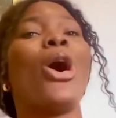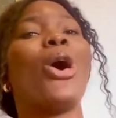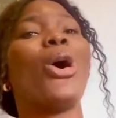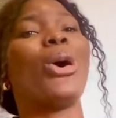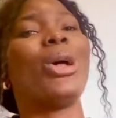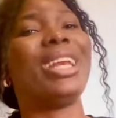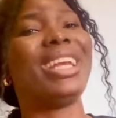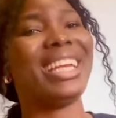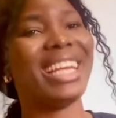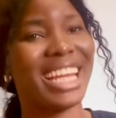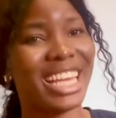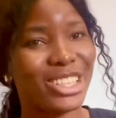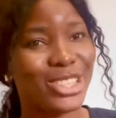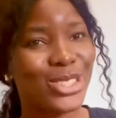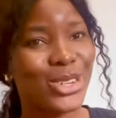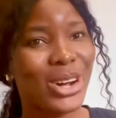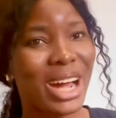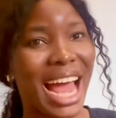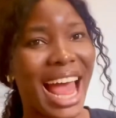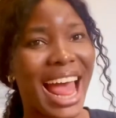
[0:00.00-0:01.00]
on
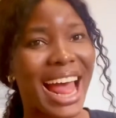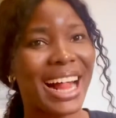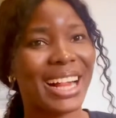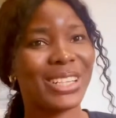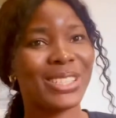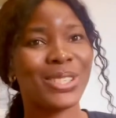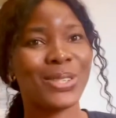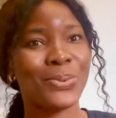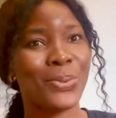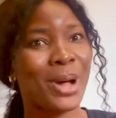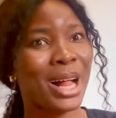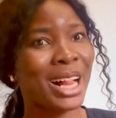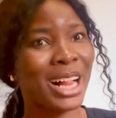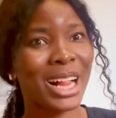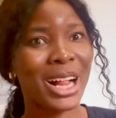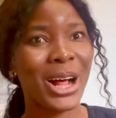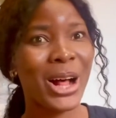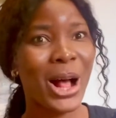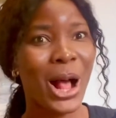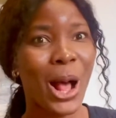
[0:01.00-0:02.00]
Nature Isle
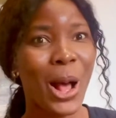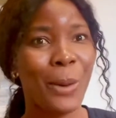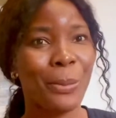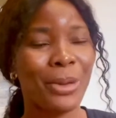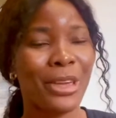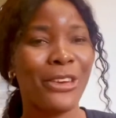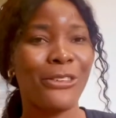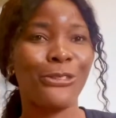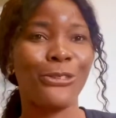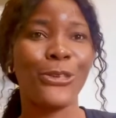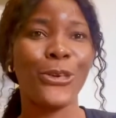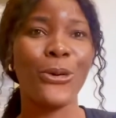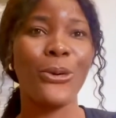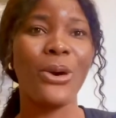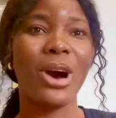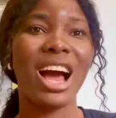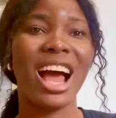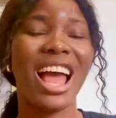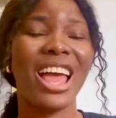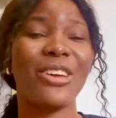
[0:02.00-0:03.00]
welcome if
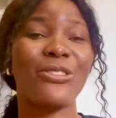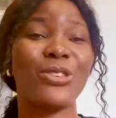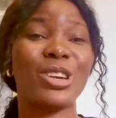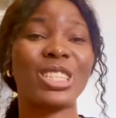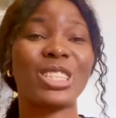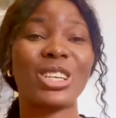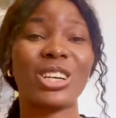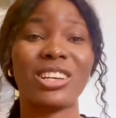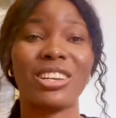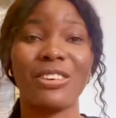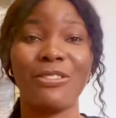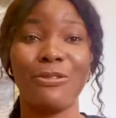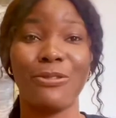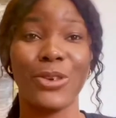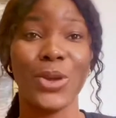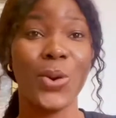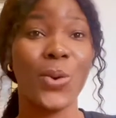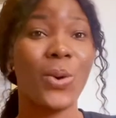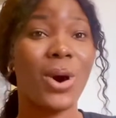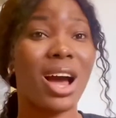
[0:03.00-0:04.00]
you are a returning
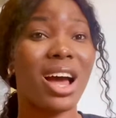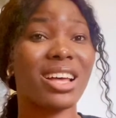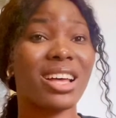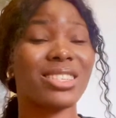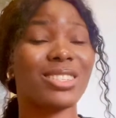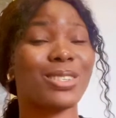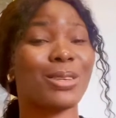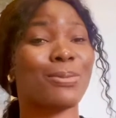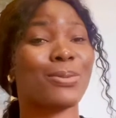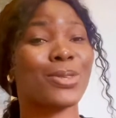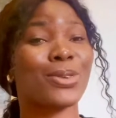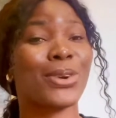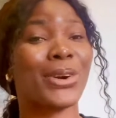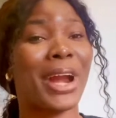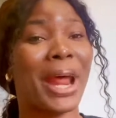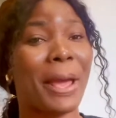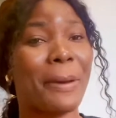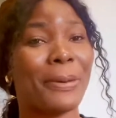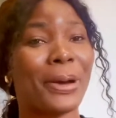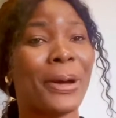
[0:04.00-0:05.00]
viewer and
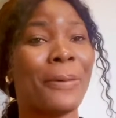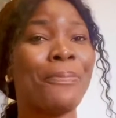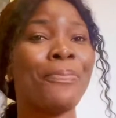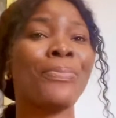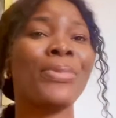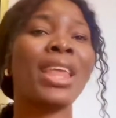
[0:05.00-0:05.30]
subscriber